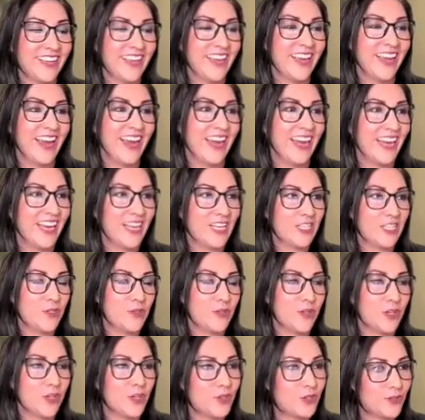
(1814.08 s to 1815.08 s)
And you
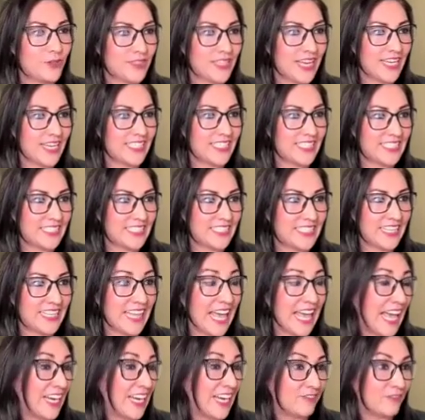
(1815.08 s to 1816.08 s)
can use that
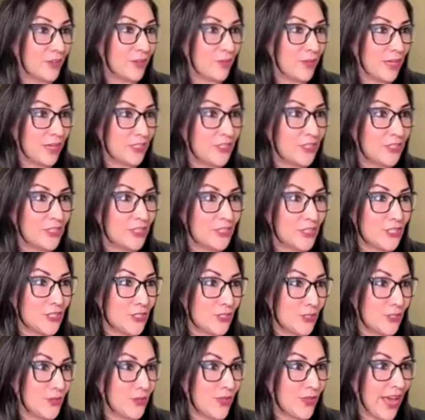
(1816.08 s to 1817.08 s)
information to
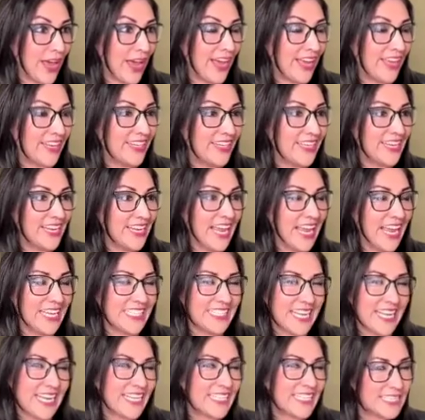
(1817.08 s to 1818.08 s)
do that and
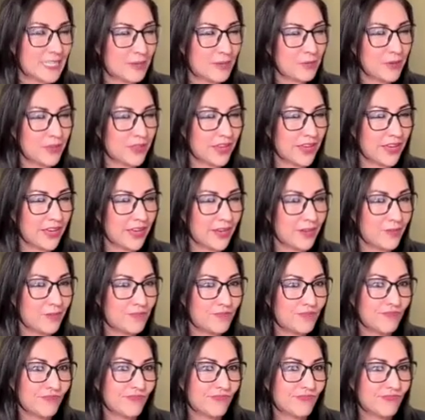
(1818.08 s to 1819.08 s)
take some of the
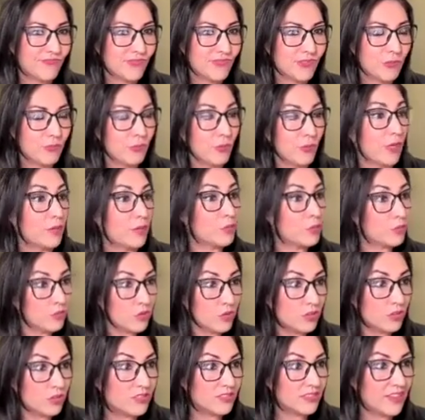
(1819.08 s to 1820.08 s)

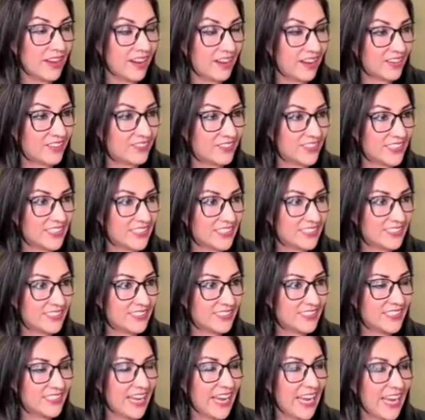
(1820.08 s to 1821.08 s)
rigmarole out of it
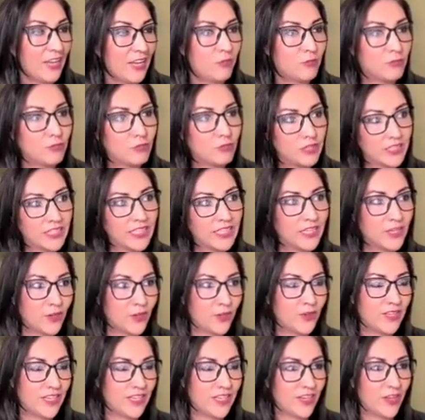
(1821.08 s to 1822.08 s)
and really
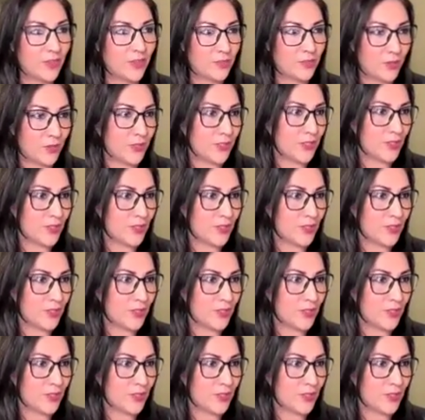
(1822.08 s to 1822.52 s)
hone in on the person